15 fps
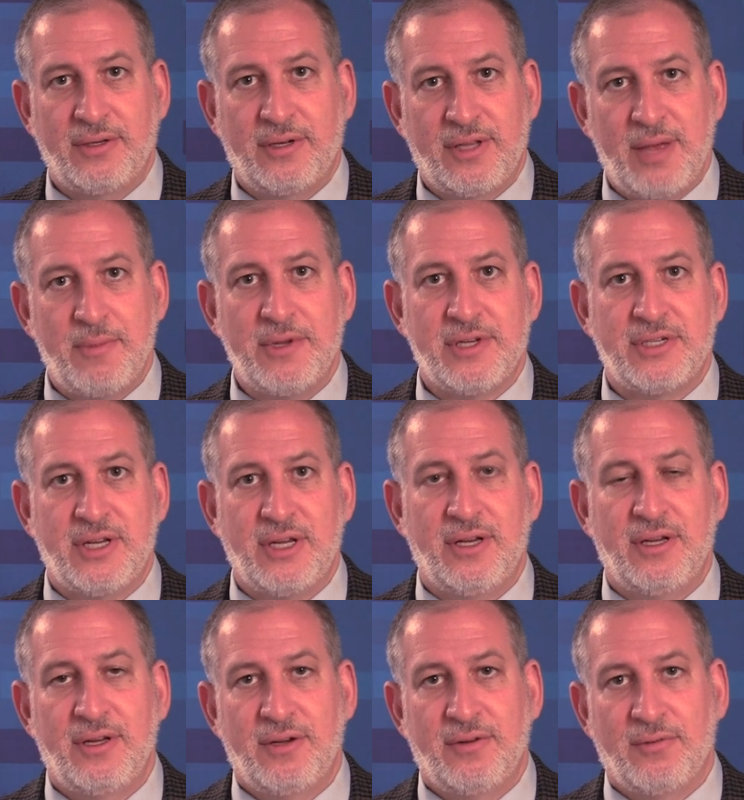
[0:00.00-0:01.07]
clemency
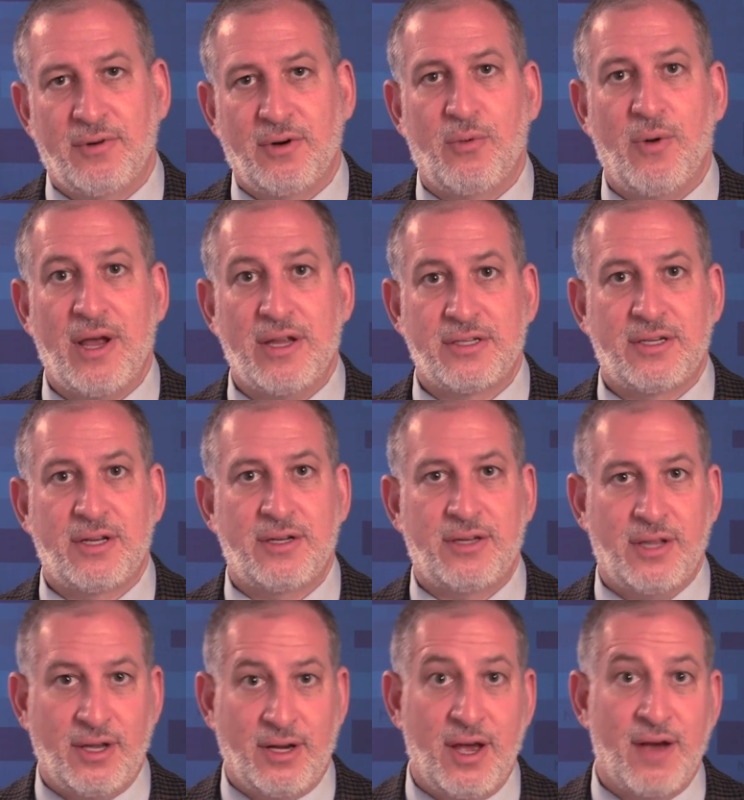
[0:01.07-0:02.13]
request to
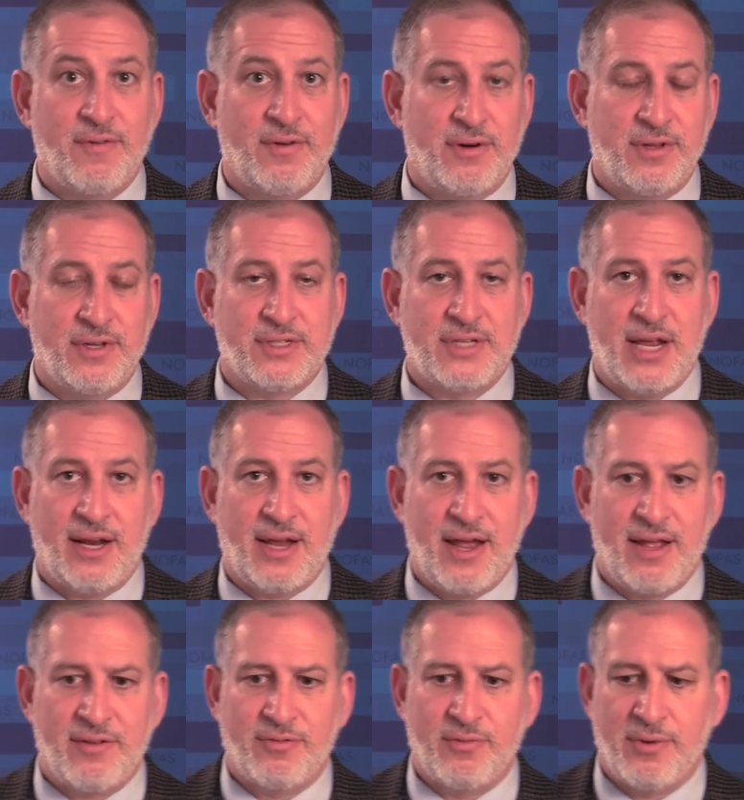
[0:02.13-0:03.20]
the governor of the state of
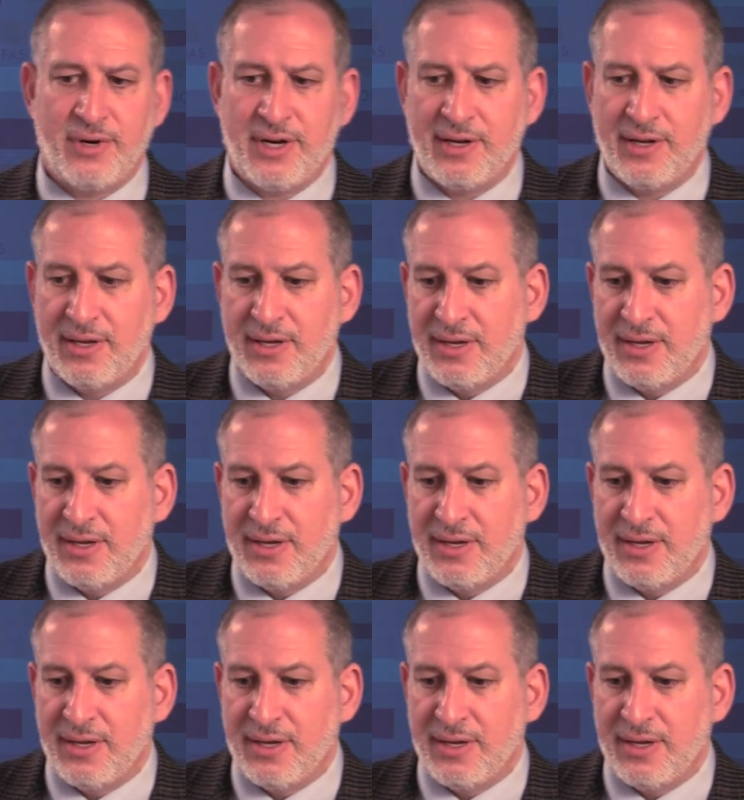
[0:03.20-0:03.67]
California.